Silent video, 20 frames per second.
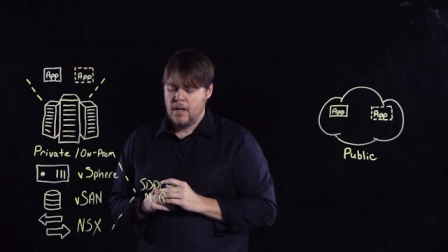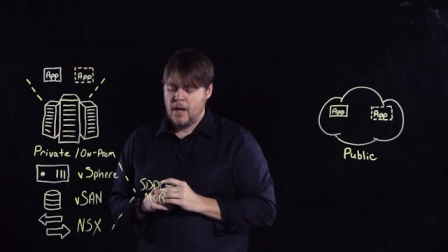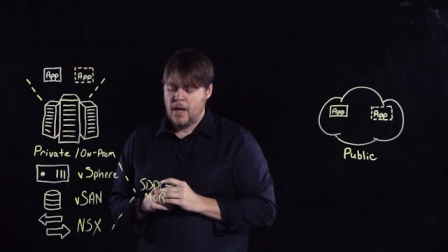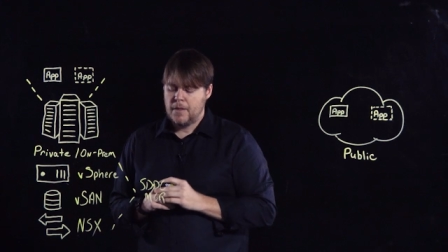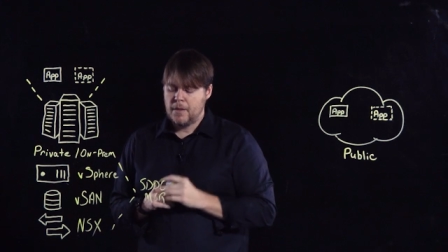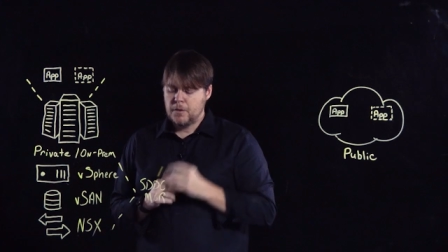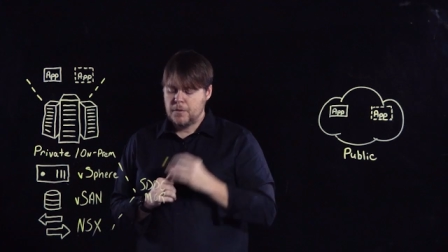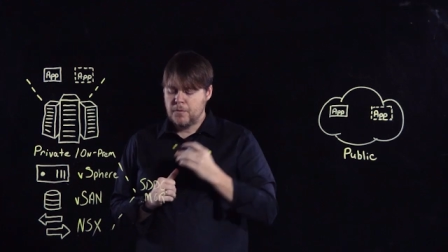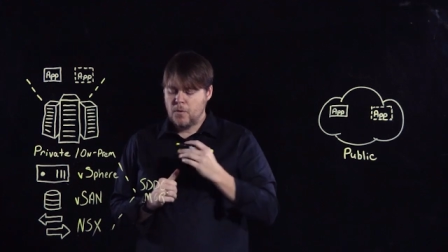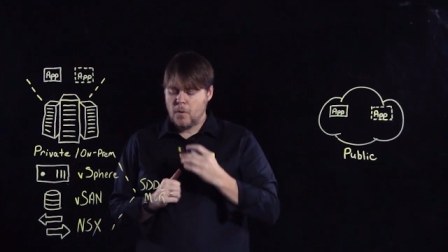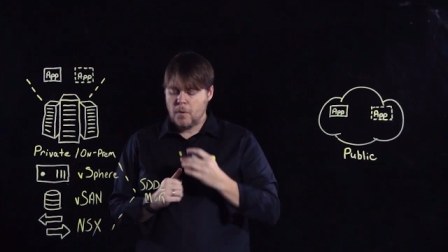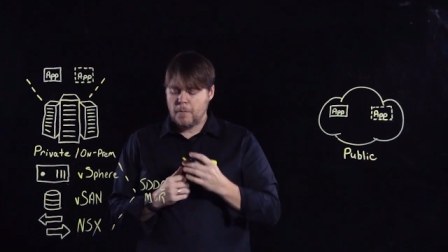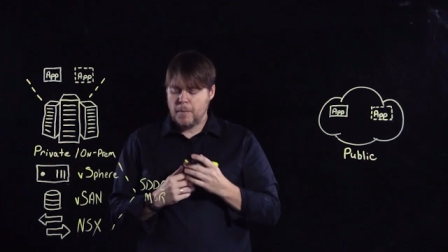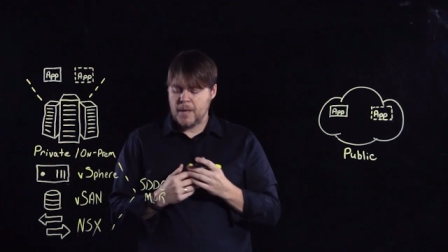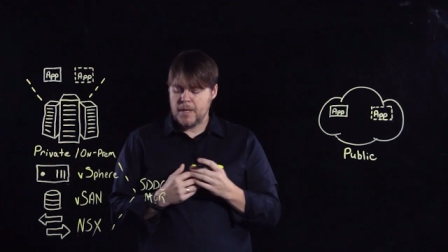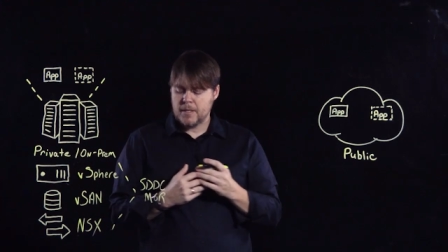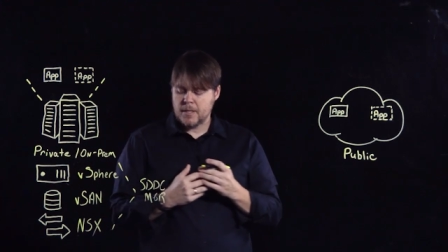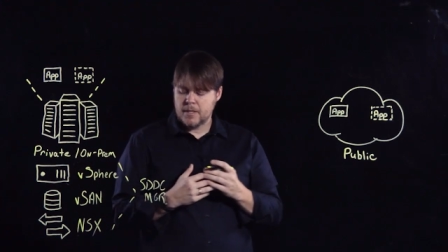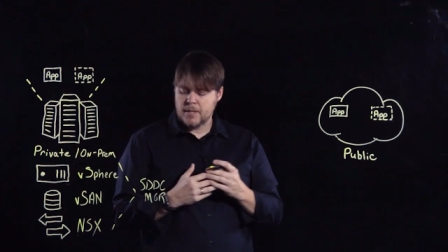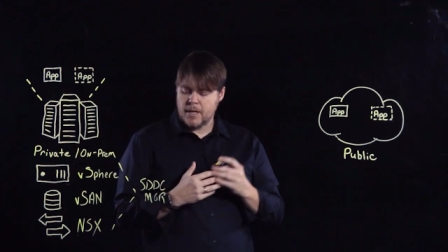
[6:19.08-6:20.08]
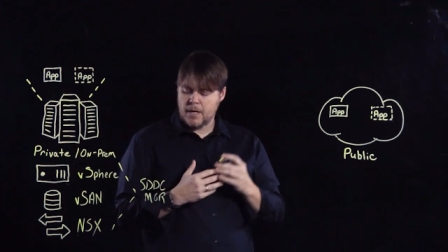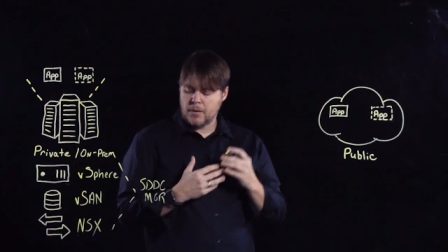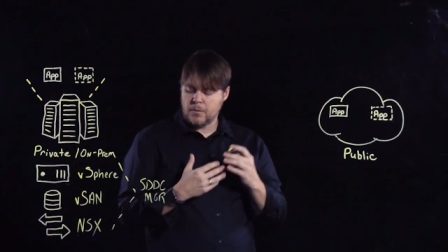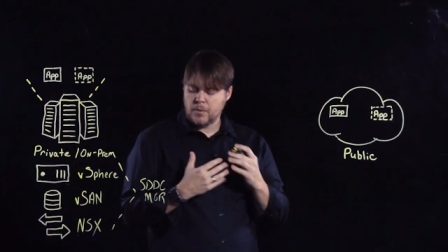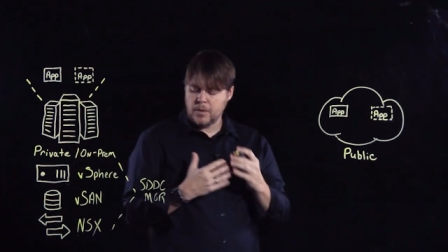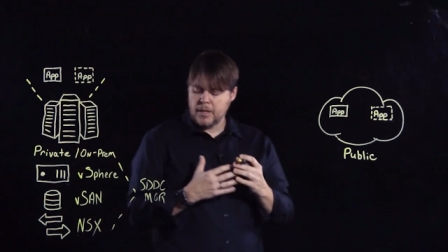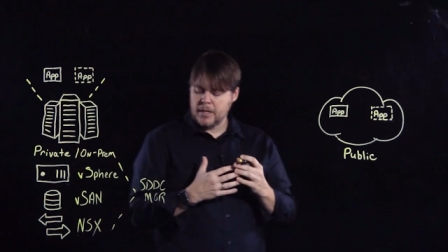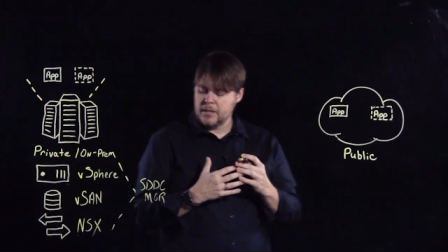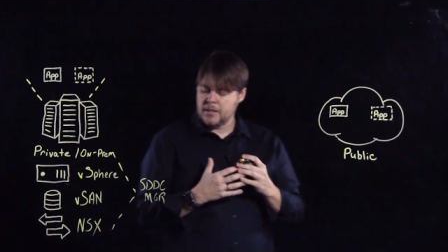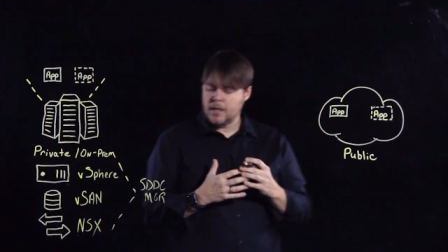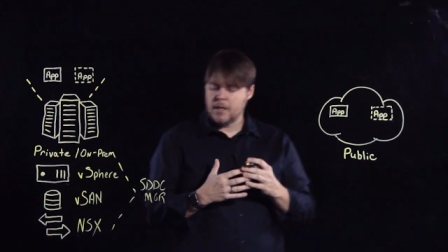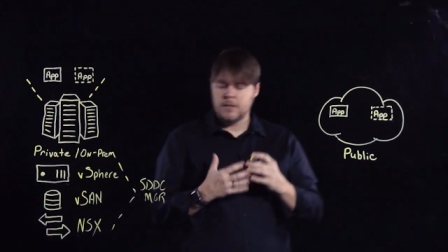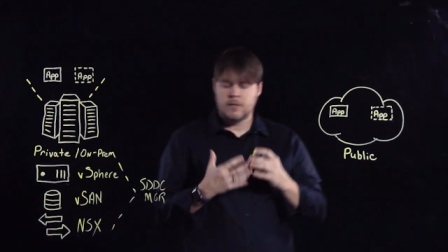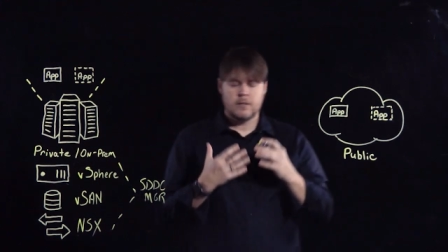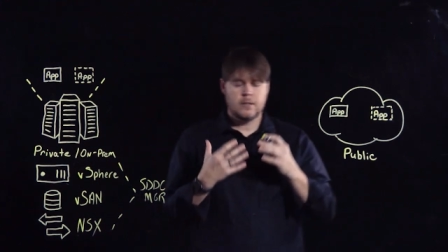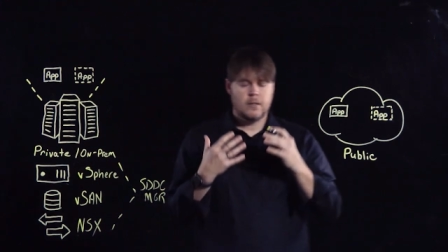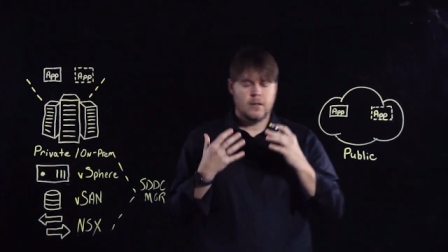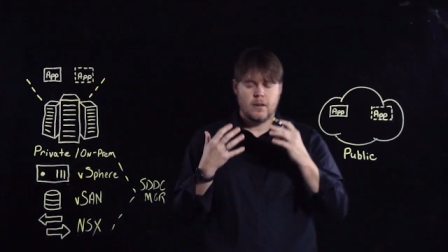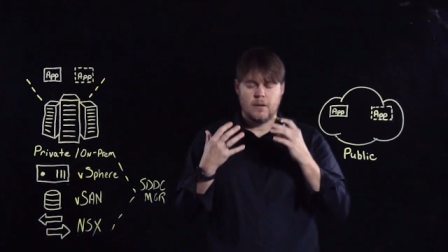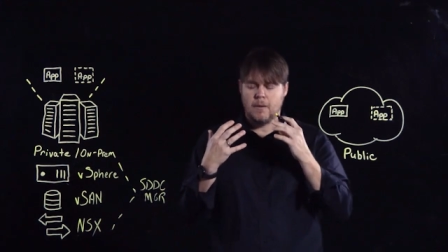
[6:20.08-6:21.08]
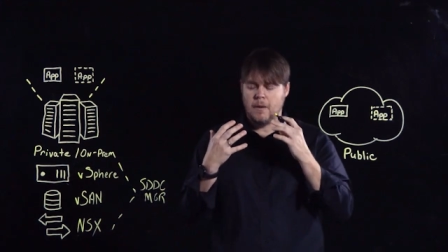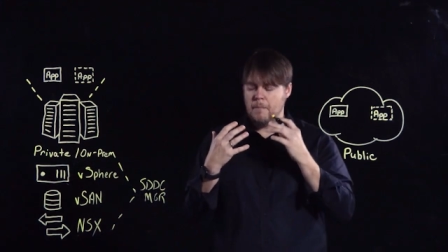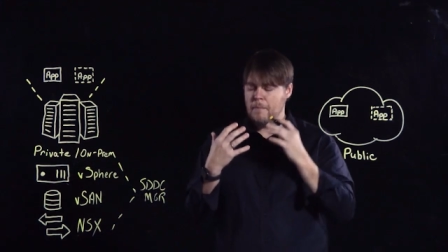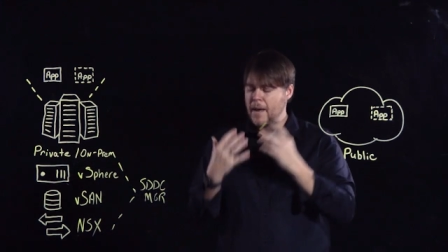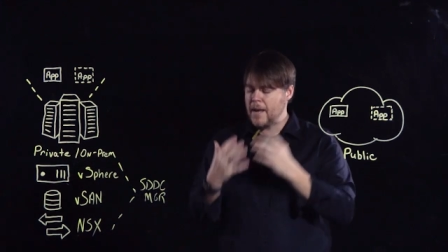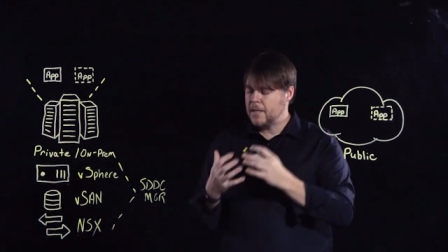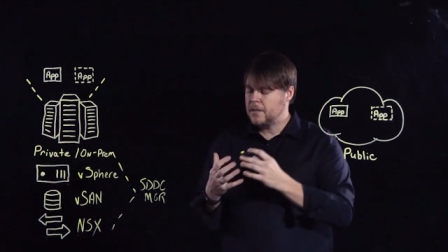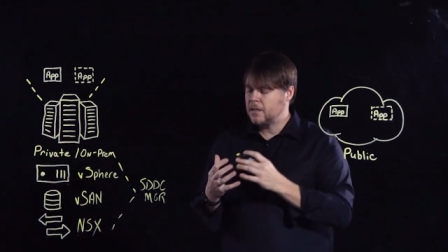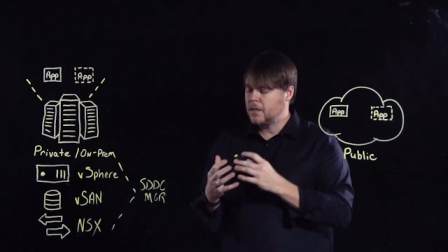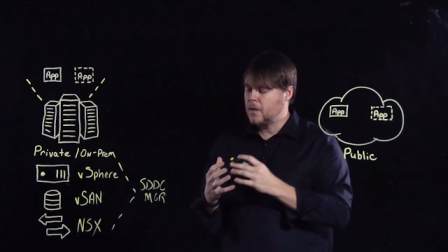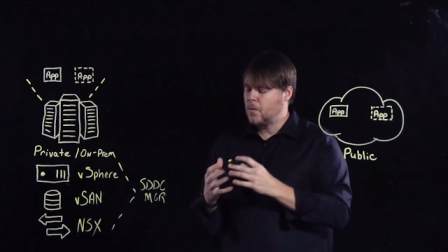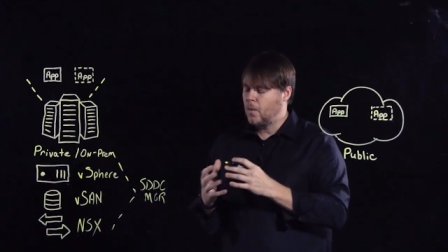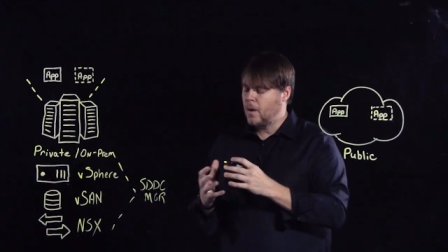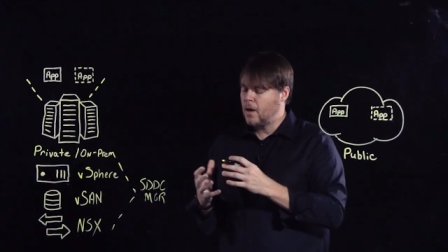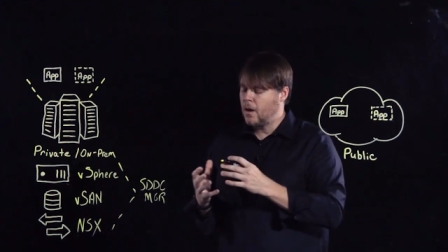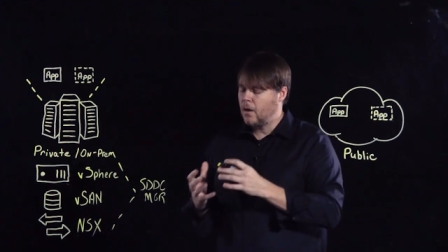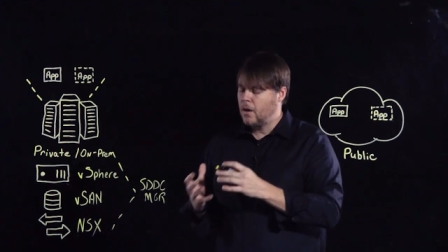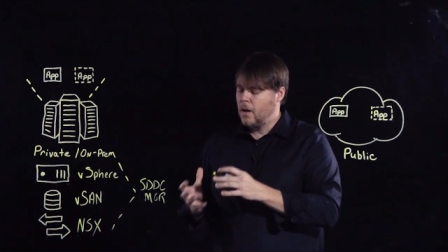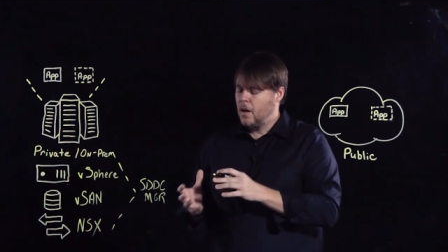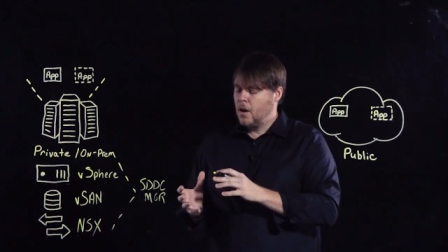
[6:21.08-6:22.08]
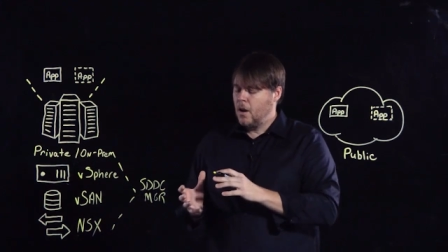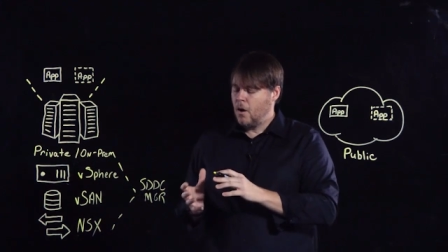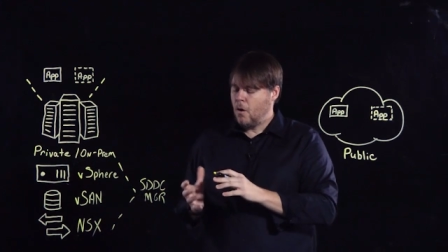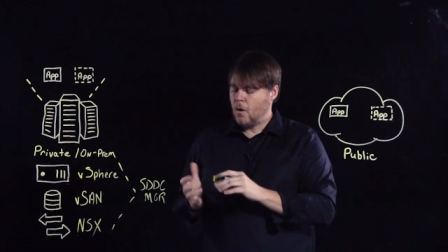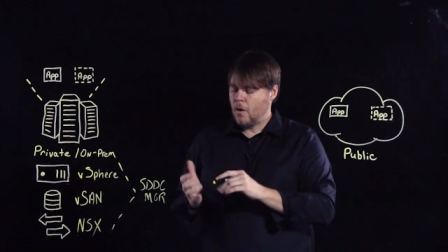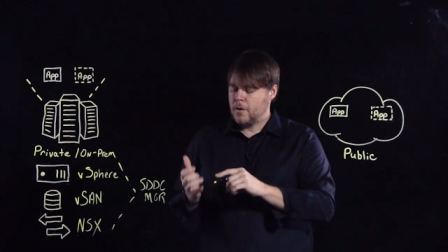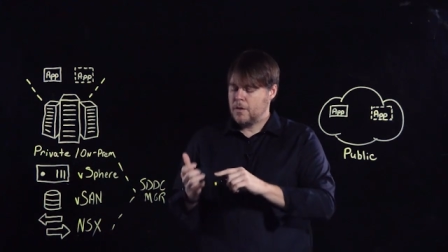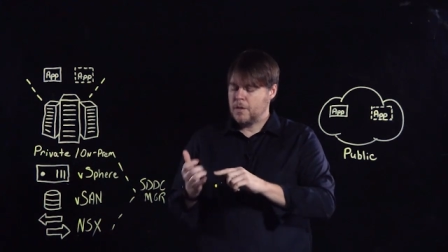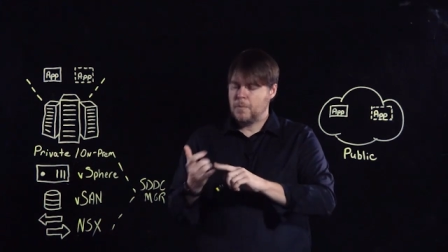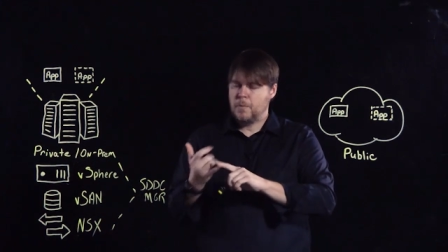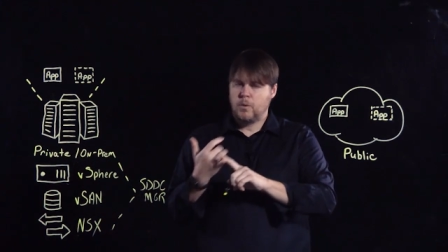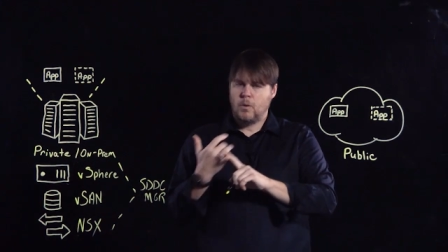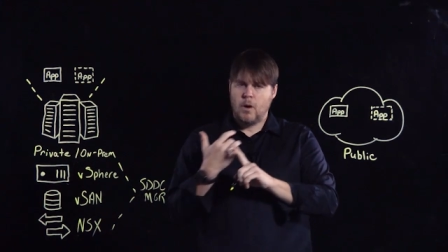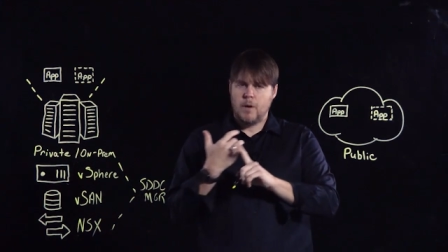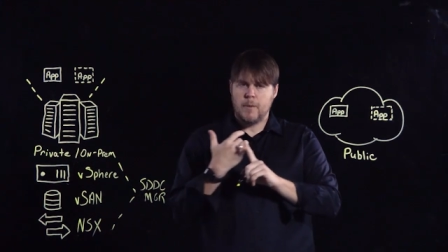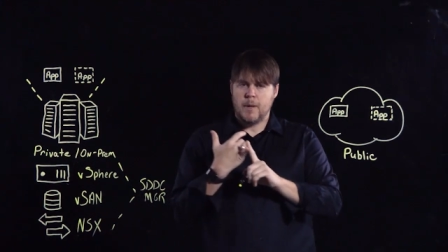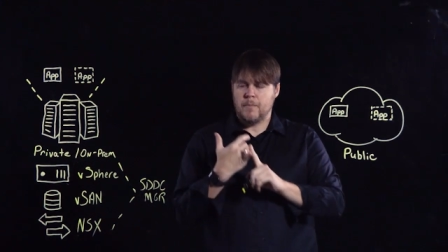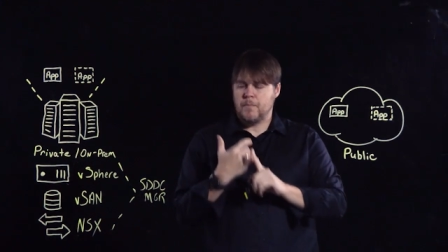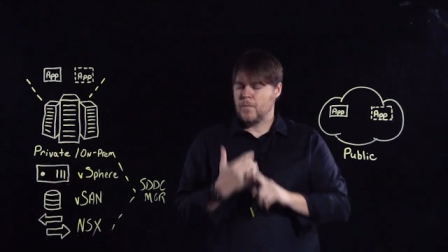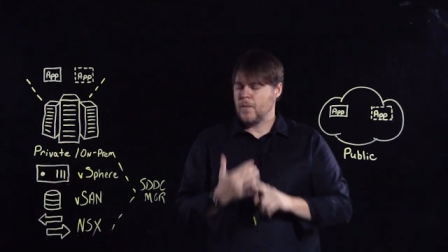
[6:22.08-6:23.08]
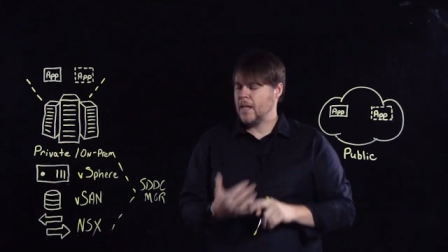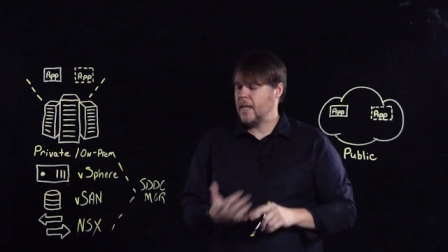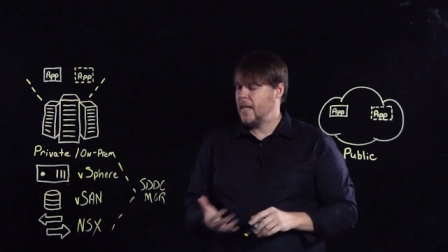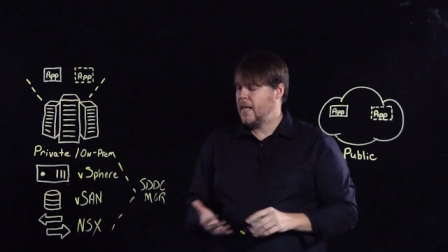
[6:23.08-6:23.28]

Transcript: And those 4 pieces that it really does amazingly well are deployment.